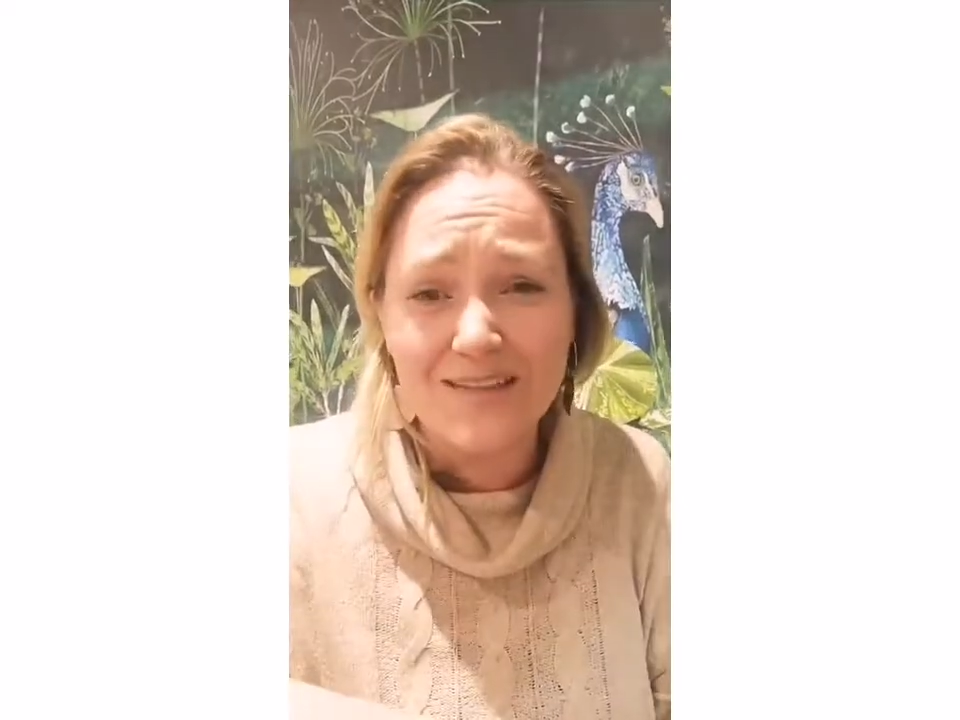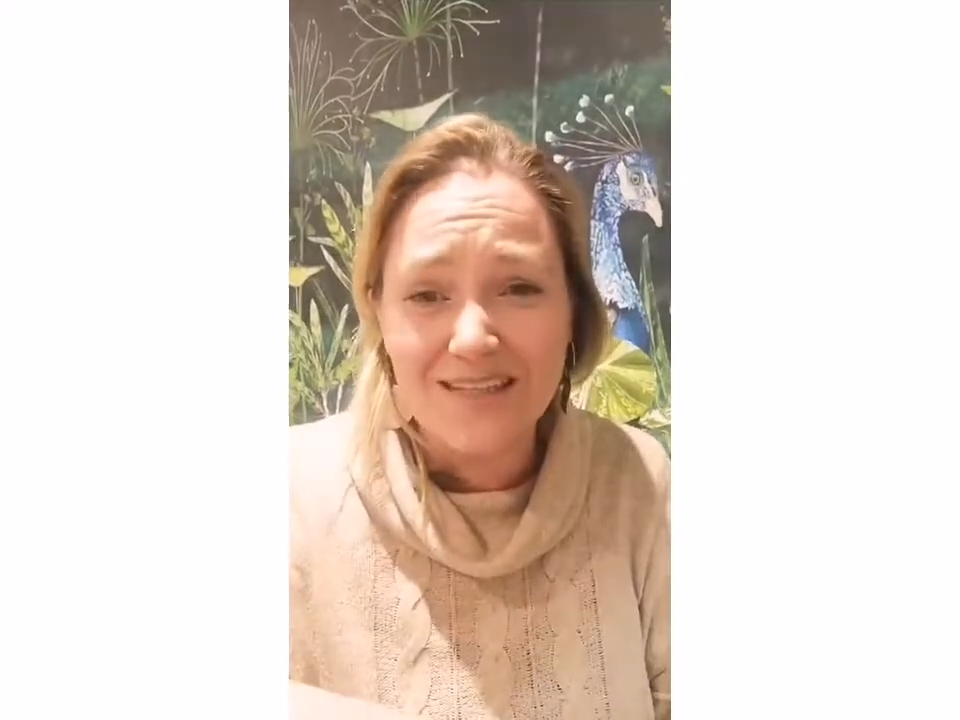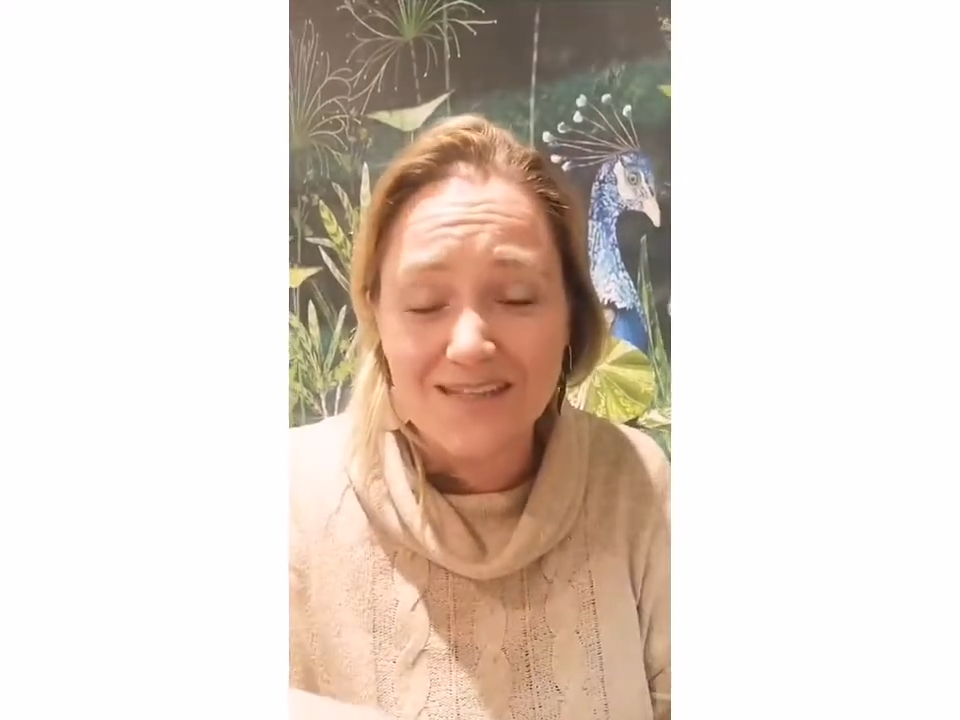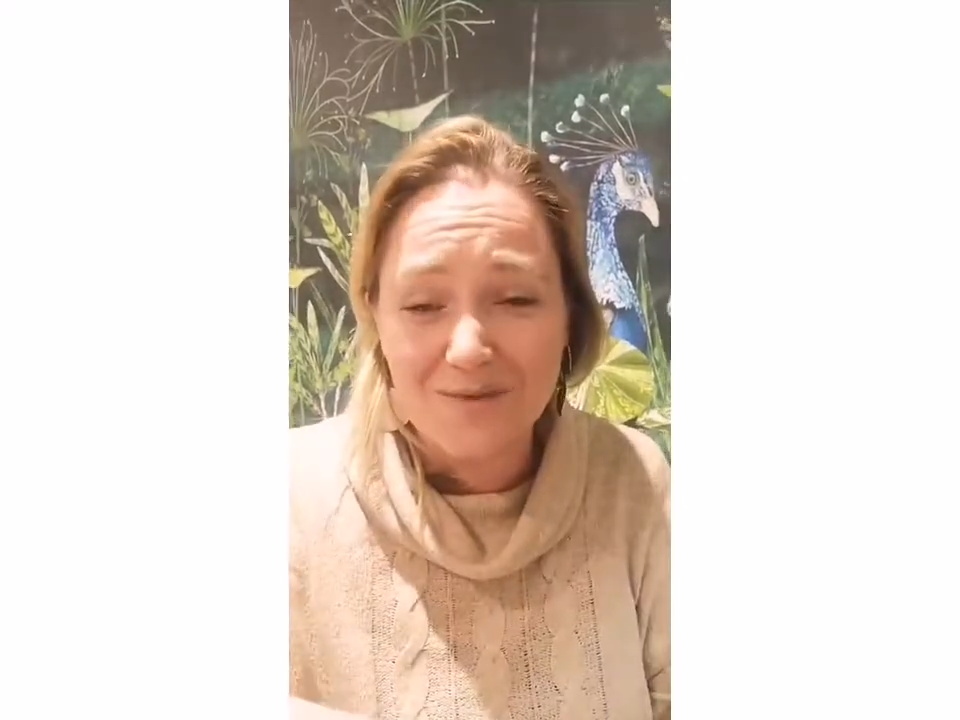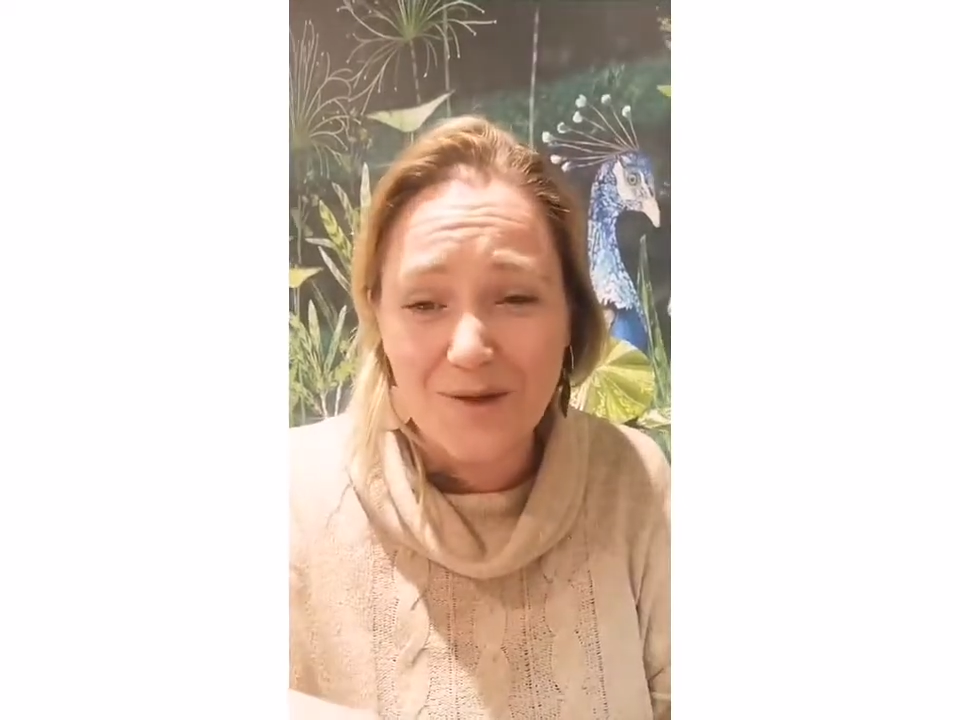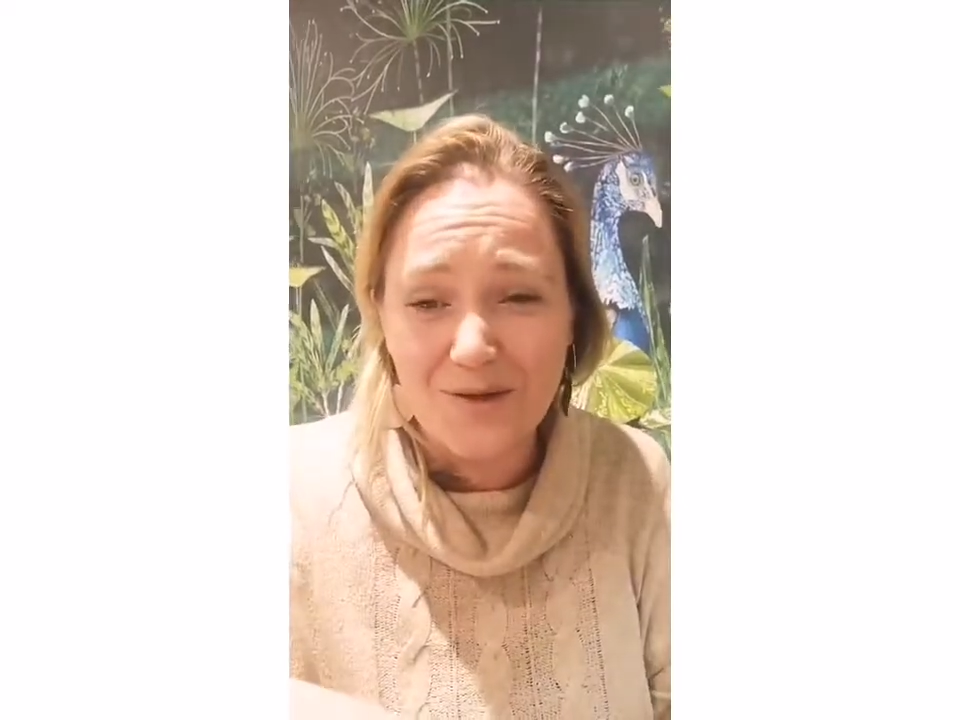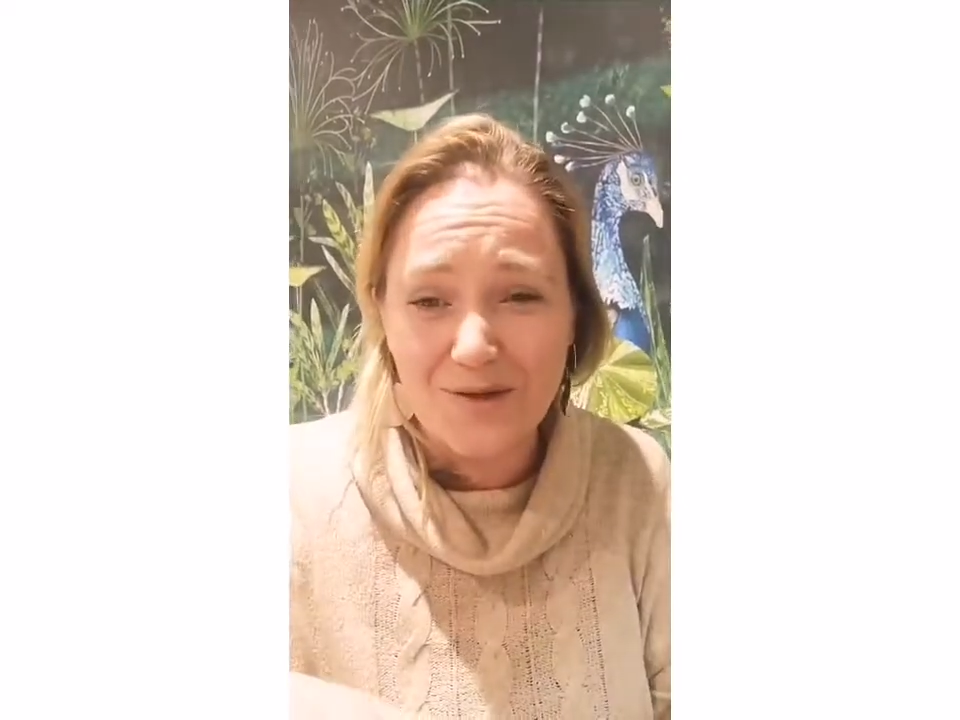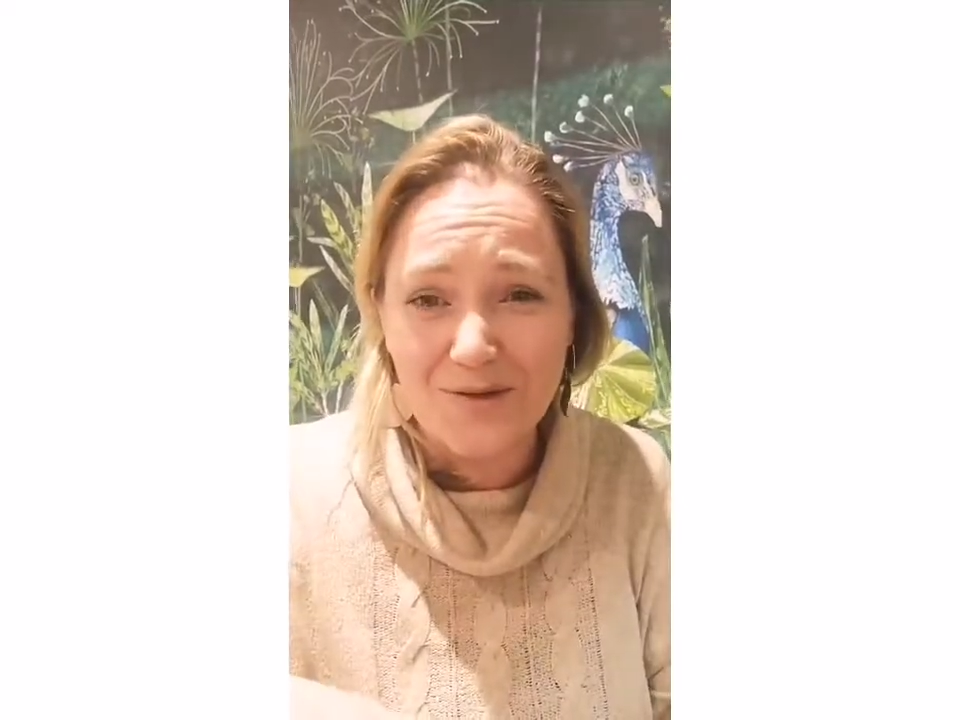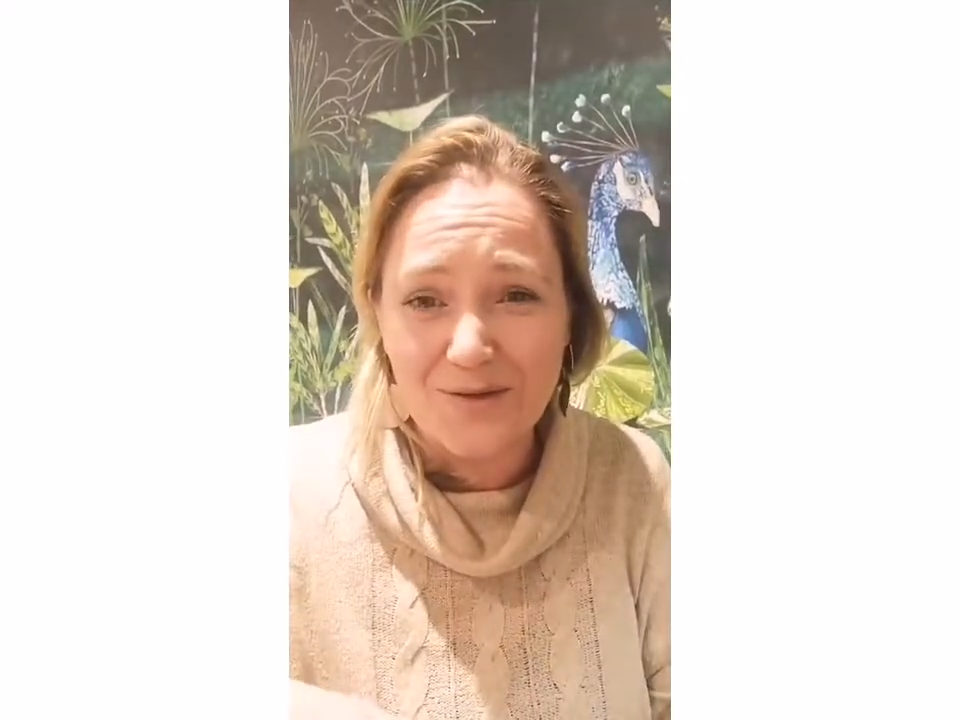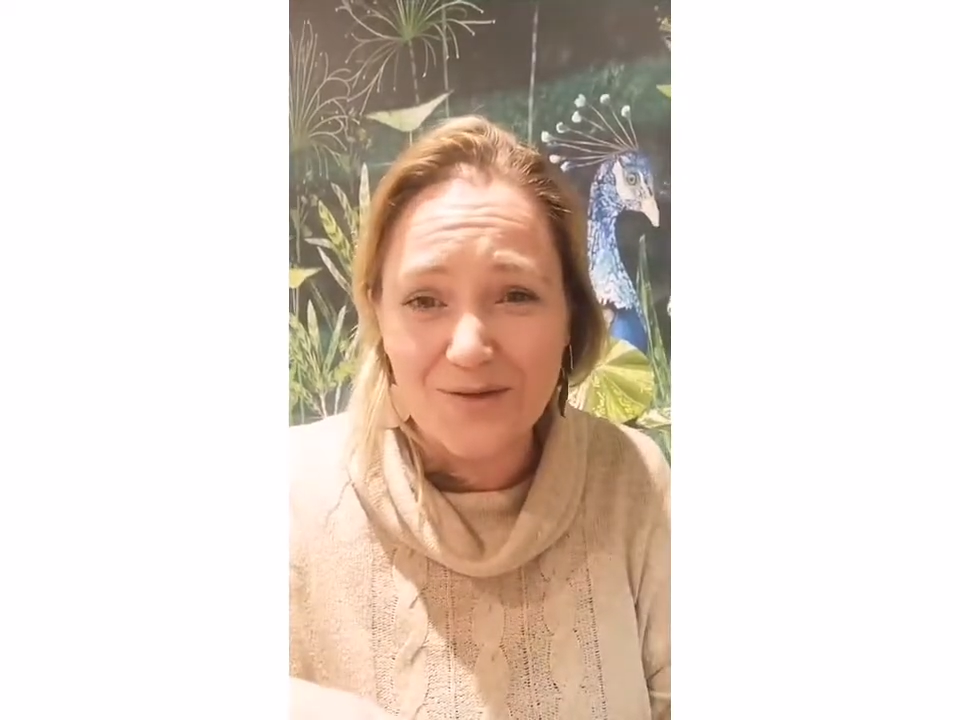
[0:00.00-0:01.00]

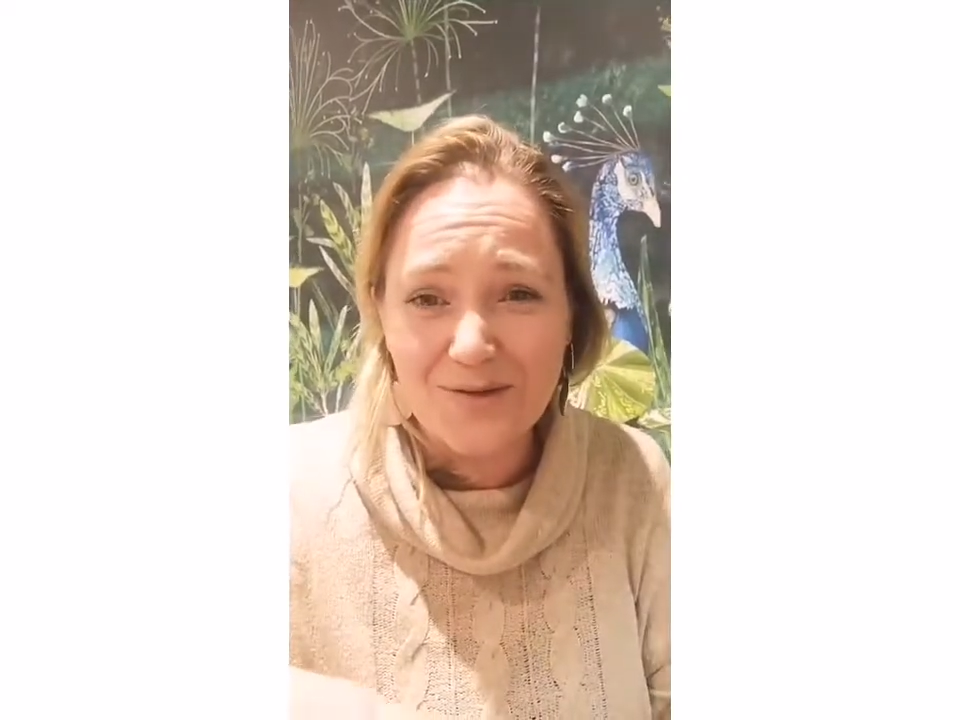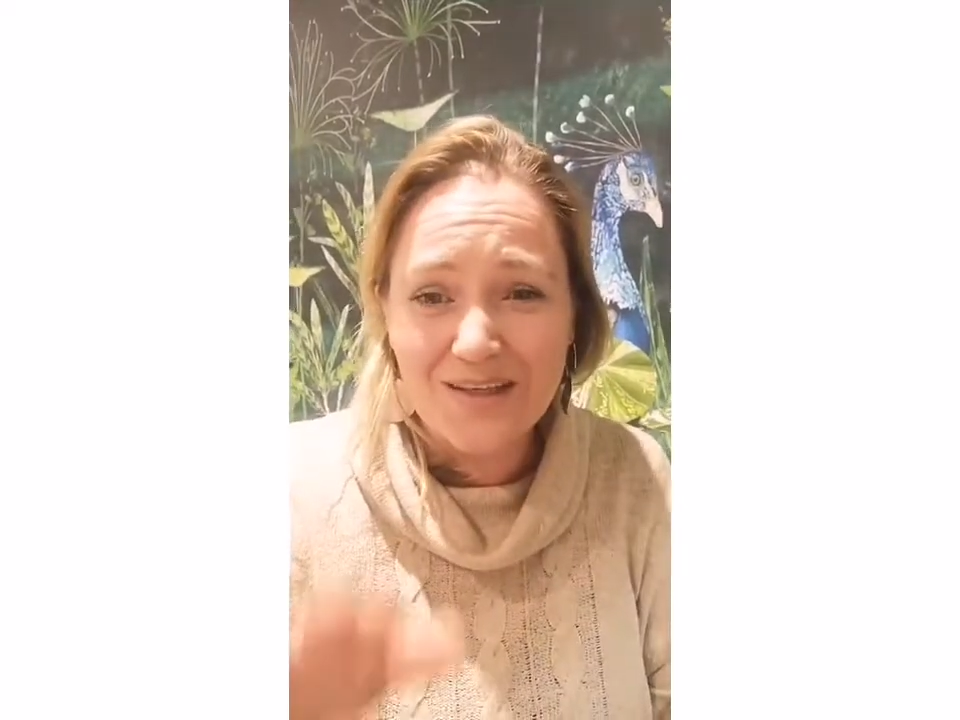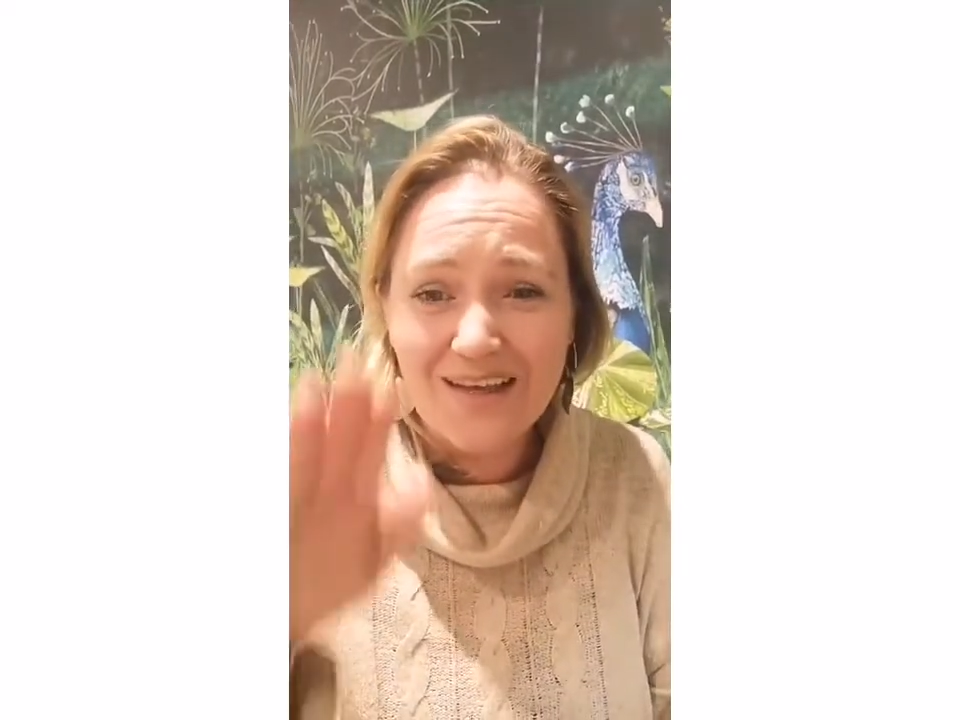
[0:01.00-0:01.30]
testimonial.